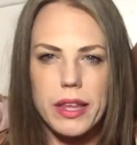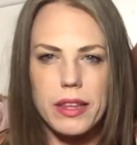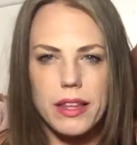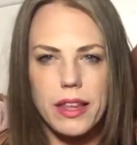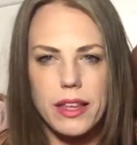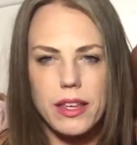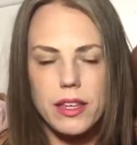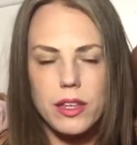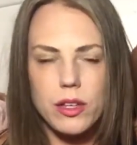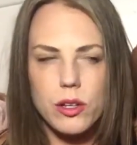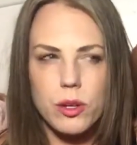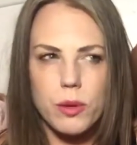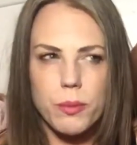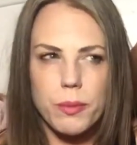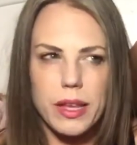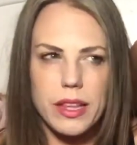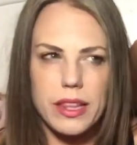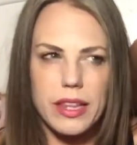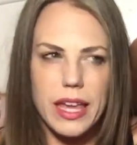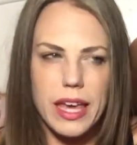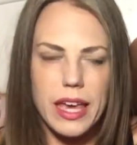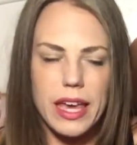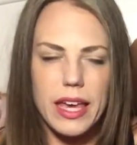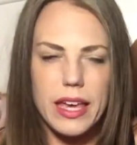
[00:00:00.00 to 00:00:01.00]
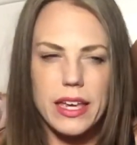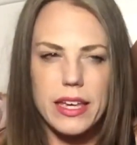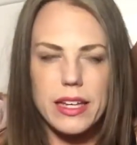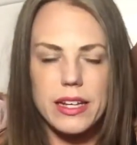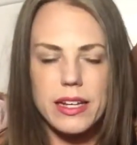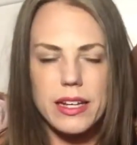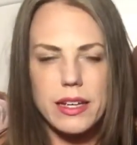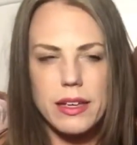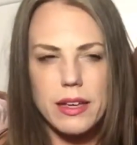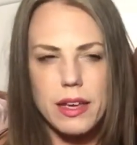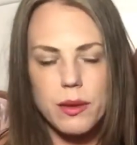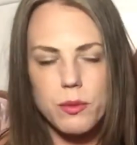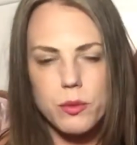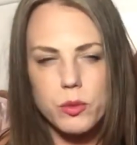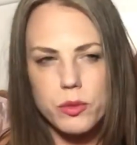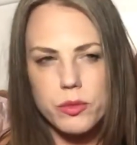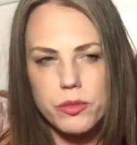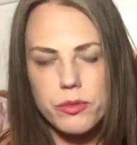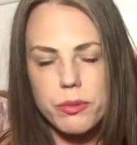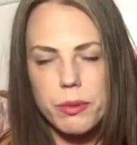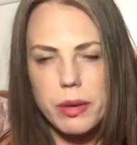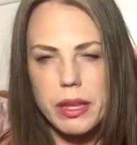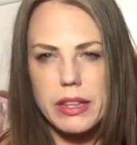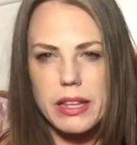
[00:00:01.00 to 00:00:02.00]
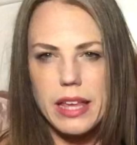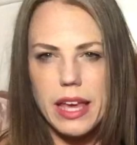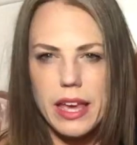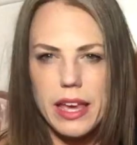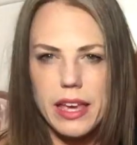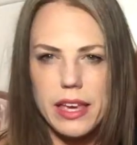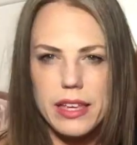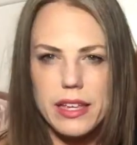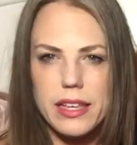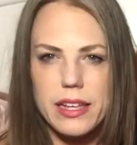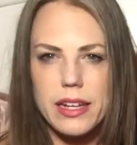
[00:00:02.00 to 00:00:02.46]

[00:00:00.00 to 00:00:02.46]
my leg, and I moved my leg,